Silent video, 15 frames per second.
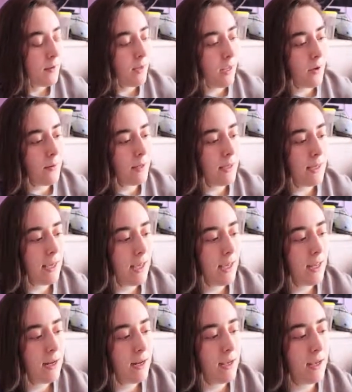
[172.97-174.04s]
Now,
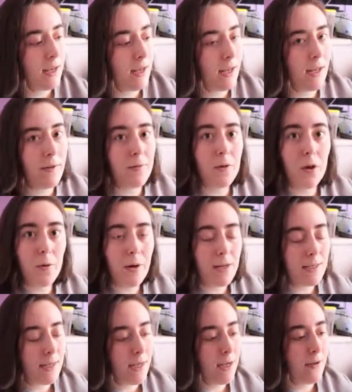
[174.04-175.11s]
again, I have no
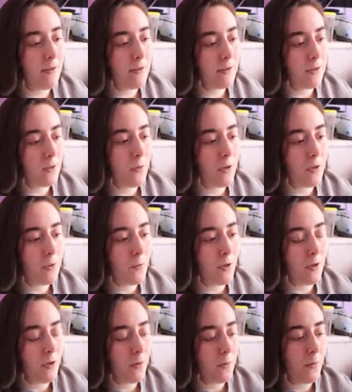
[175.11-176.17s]
idea how this is going to
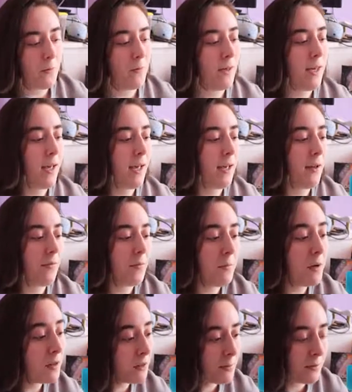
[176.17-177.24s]
work when we have
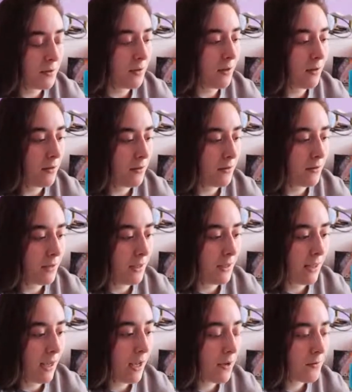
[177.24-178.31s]
multiple toddlers in
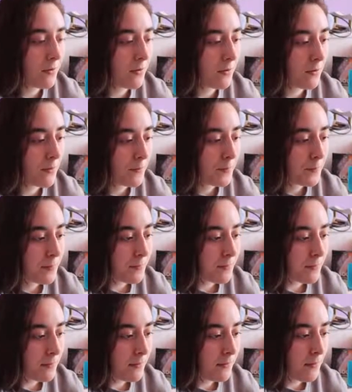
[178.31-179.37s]
the house
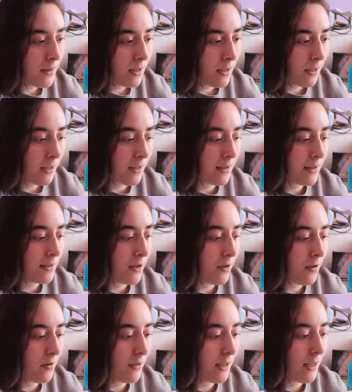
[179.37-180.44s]
because
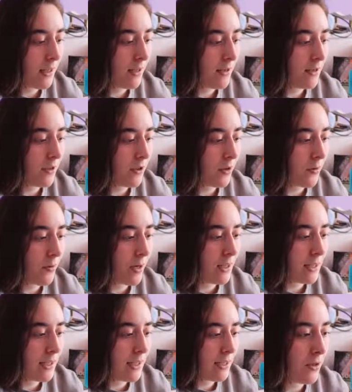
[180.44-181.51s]
all the kids are
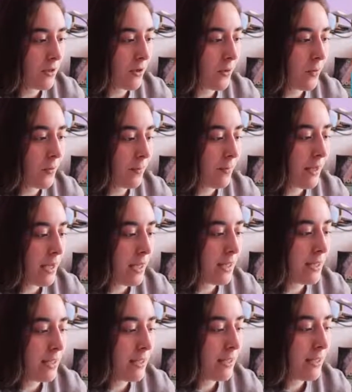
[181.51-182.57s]
going to their own
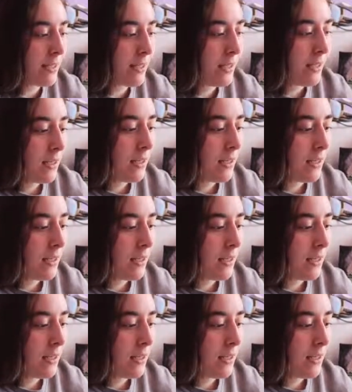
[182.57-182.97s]
beds.